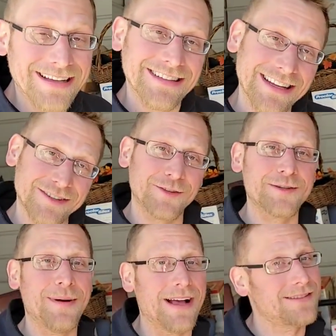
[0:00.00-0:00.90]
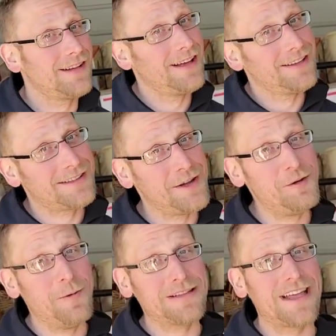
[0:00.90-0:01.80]
box and his first box.
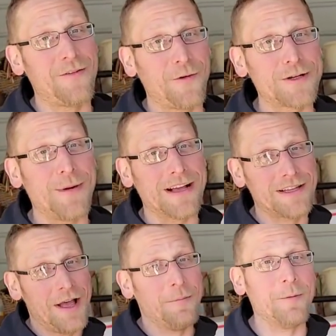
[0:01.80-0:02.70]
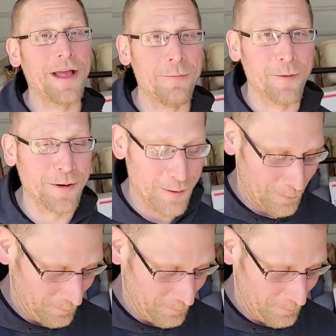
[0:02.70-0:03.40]
See who wins on the first box, but we got more to